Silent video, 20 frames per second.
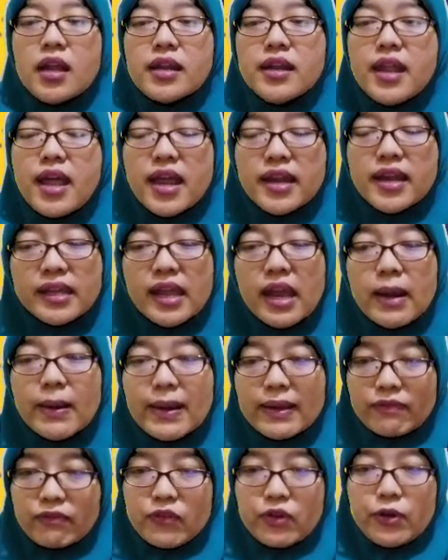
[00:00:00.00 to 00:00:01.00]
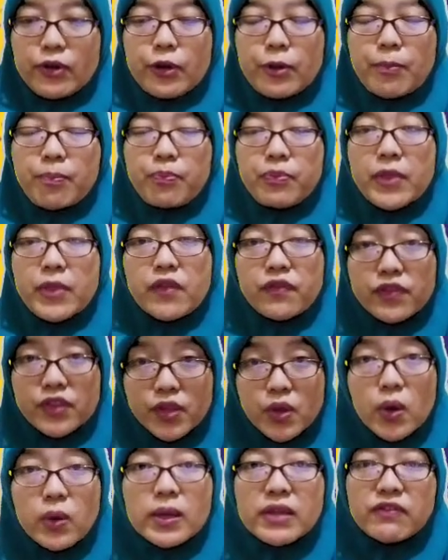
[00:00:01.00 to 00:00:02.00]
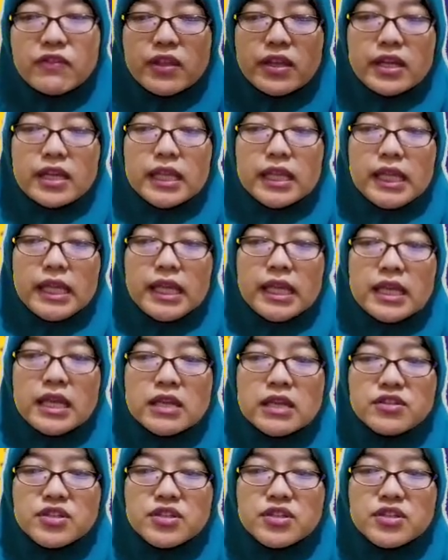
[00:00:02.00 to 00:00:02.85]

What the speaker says: Then character. Theoretically,